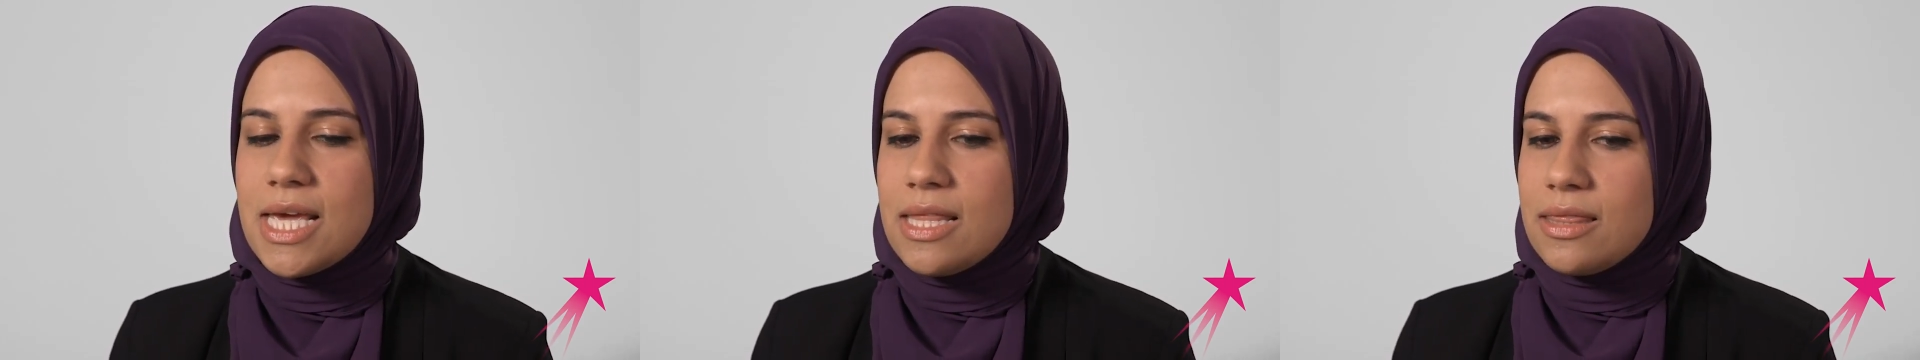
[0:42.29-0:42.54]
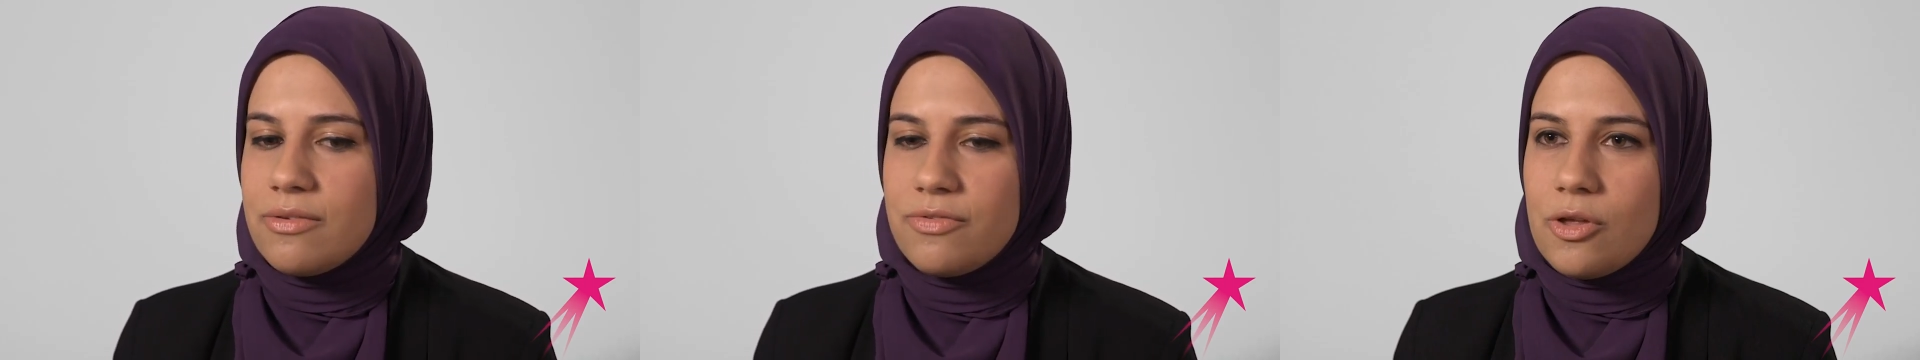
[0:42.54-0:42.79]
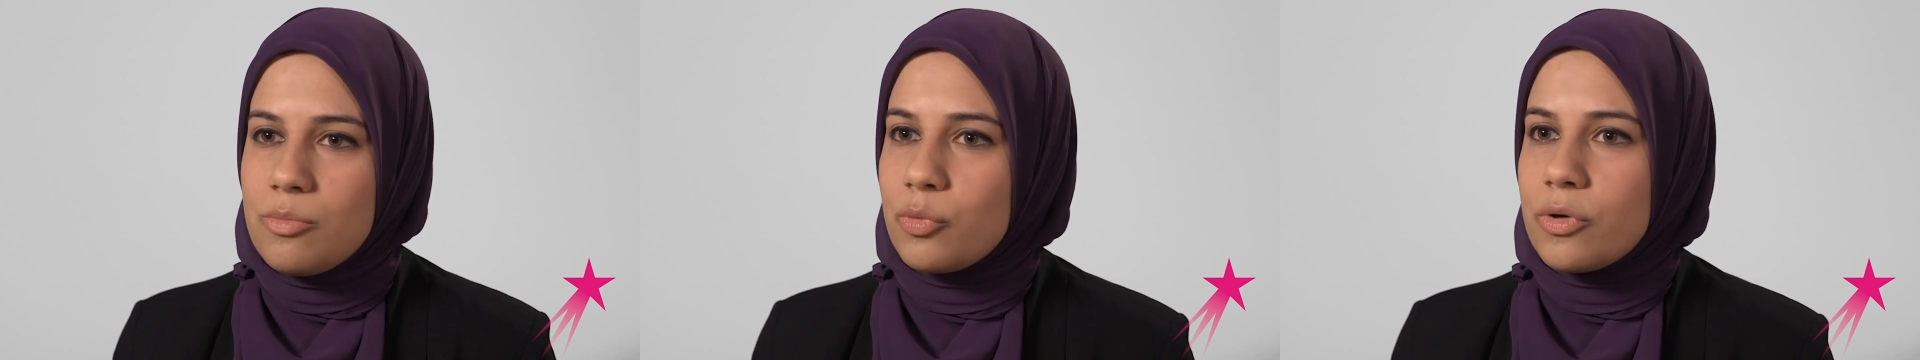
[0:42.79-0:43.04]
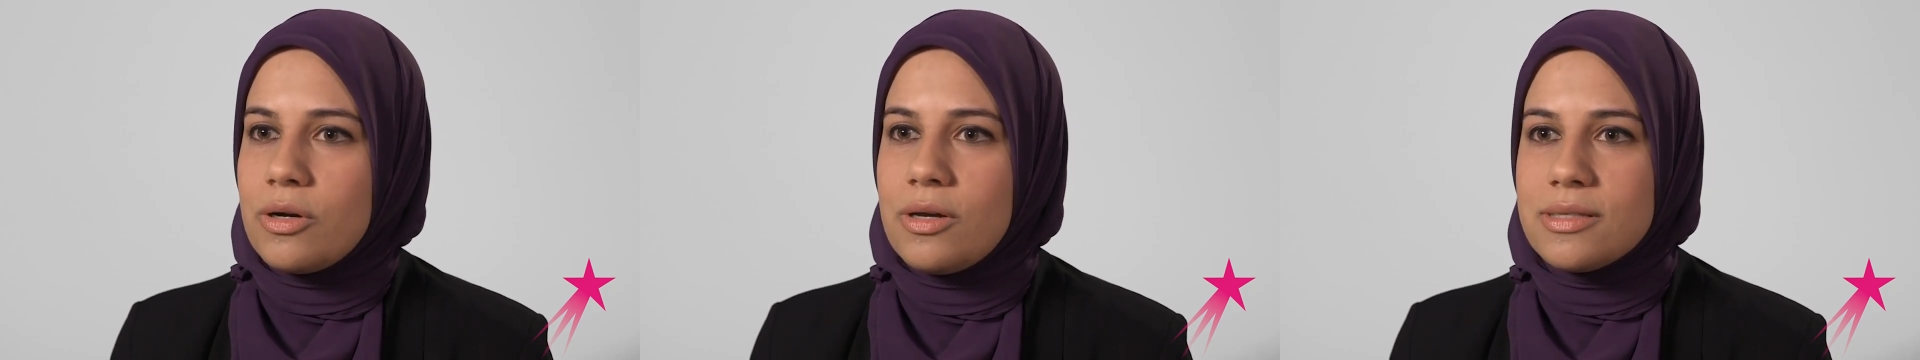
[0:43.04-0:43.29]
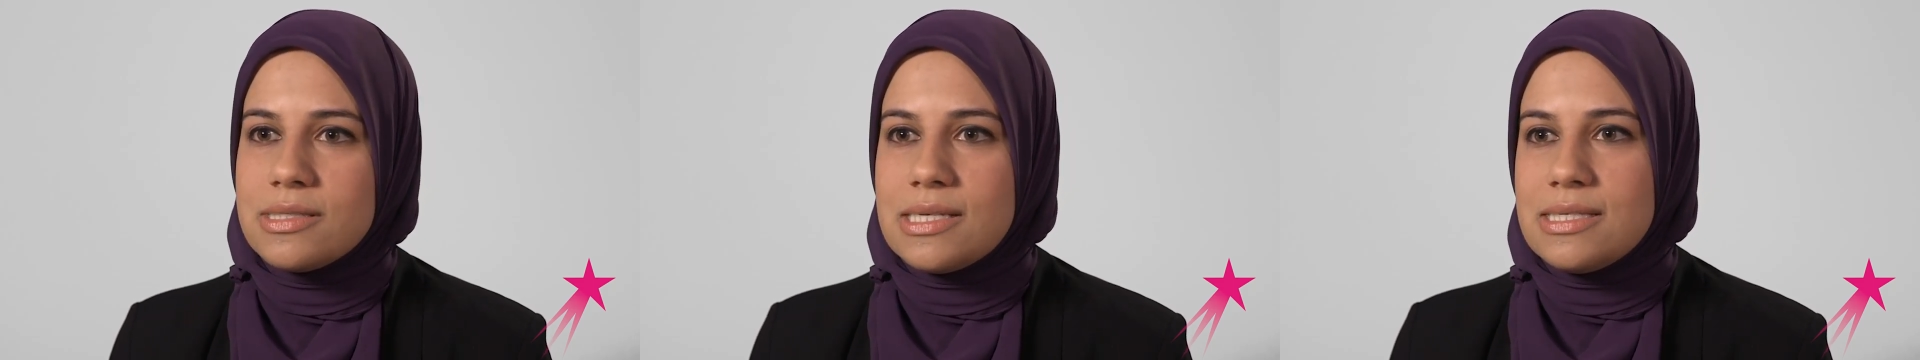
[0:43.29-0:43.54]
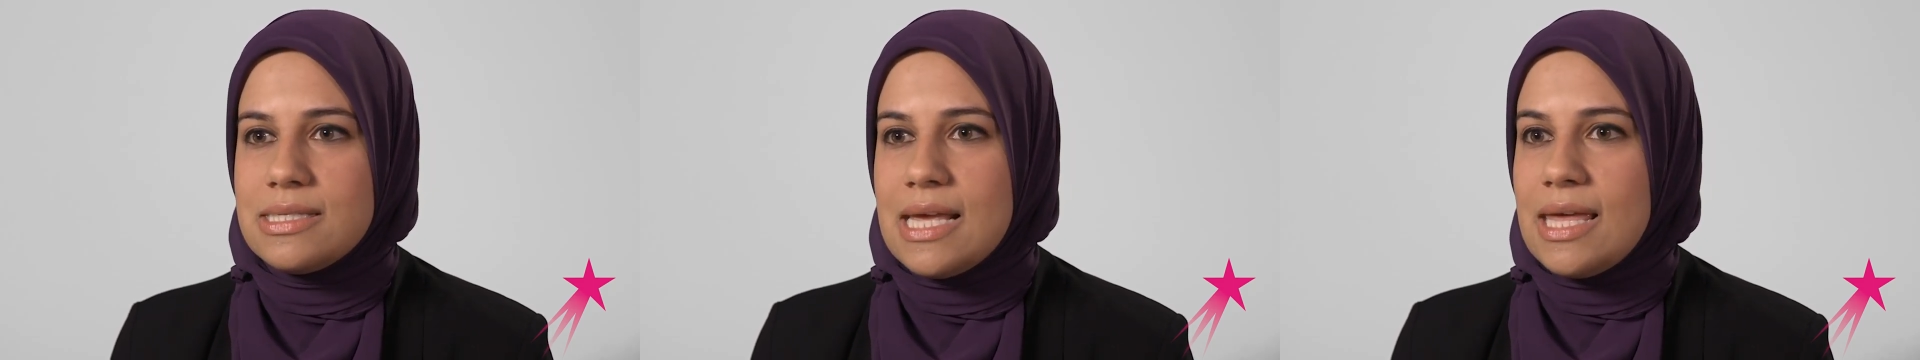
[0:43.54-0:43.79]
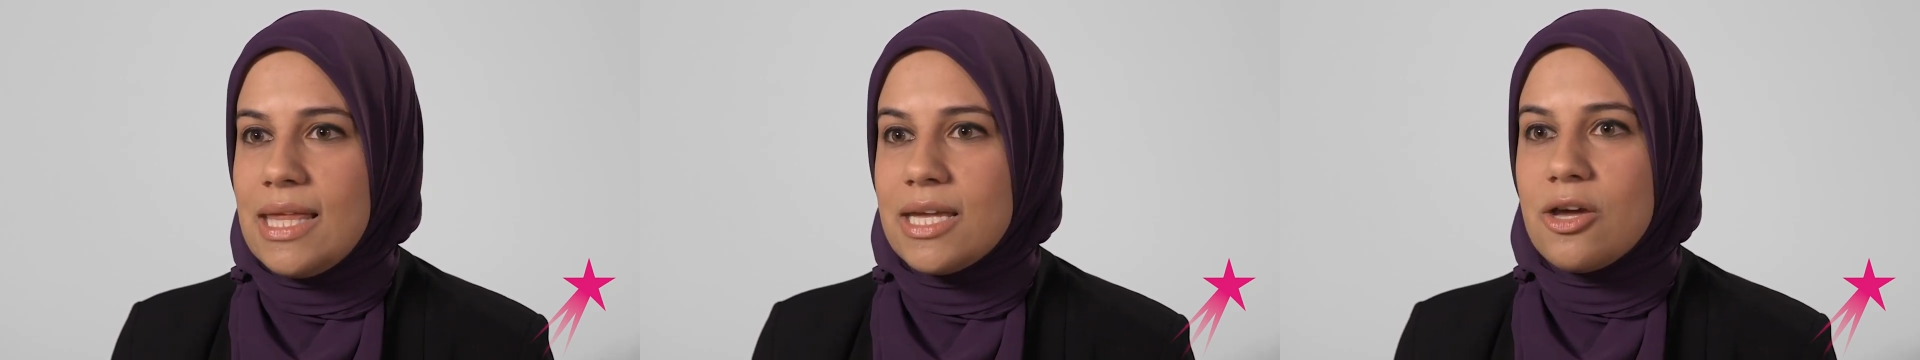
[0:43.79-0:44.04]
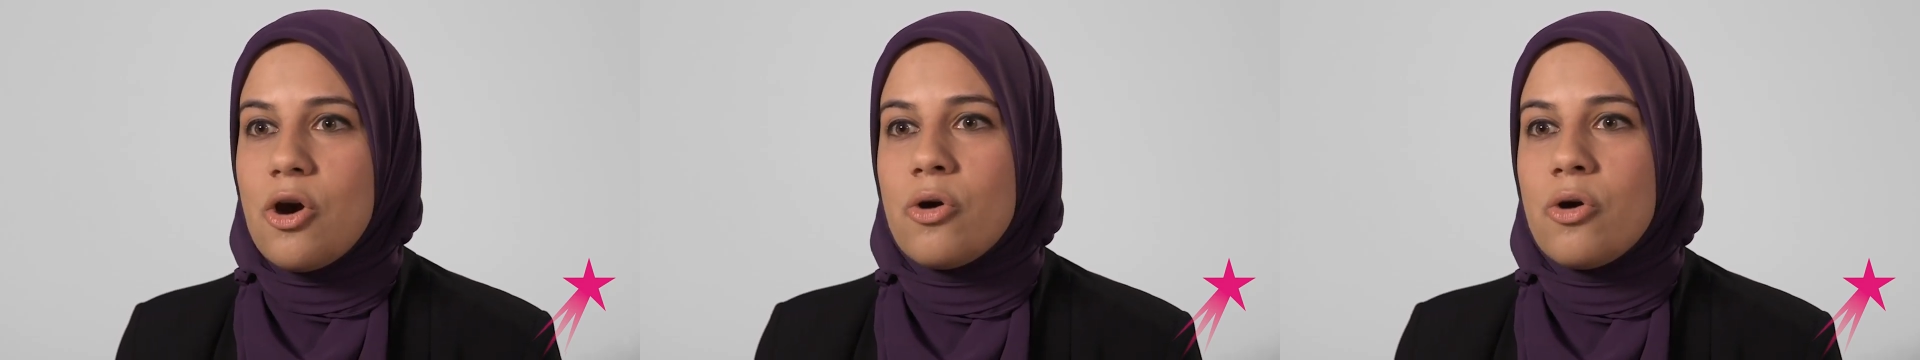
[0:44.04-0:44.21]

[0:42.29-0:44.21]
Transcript: in the film world to say like,